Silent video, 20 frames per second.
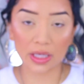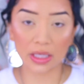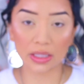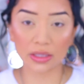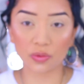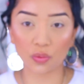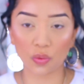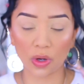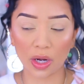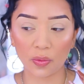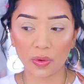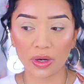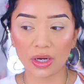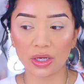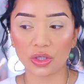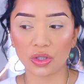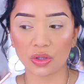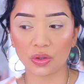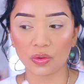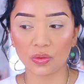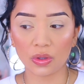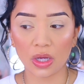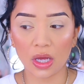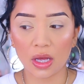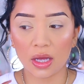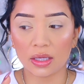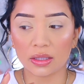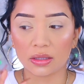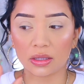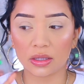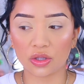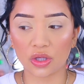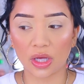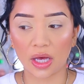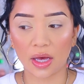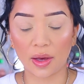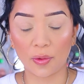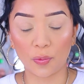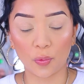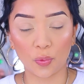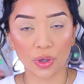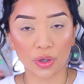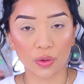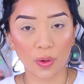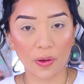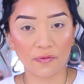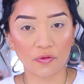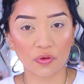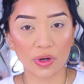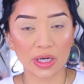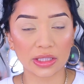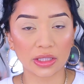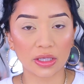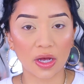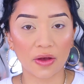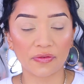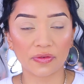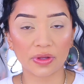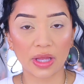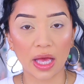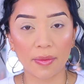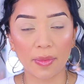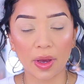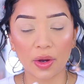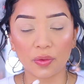because what I want to do, since we're going for a soft glam,